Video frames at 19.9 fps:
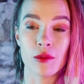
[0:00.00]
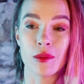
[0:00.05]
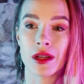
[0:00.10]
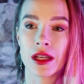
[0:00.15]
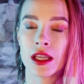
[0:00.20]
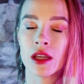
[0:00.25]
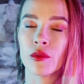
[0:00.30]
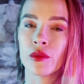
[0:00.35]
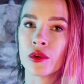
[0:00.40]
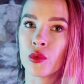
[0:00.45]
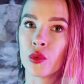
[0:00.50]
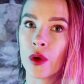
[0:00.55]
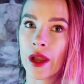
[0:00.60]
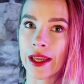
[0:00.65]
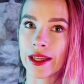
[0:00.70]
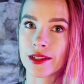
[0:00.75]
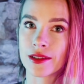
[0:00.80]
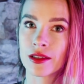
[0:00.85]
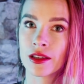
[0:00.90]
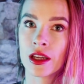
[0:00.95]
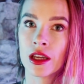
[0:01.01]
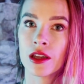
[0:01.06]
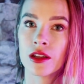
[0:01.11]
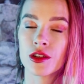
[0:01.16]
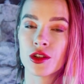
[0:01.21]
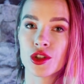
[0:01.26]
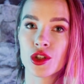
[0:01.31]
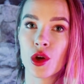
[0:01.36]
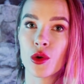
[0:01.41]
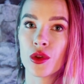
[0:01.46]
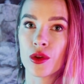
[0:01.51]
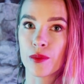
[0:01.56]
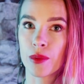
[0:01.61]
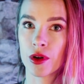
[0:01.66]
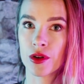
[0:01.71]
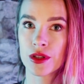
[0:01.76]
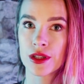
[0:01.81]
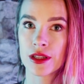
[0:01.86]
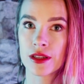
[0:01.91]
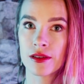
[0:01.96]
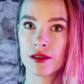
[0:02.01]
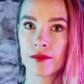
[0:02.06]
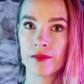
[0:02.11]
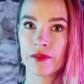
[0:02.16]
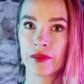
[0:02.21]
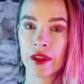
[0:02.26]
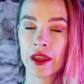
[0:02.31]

but it would wait to show the person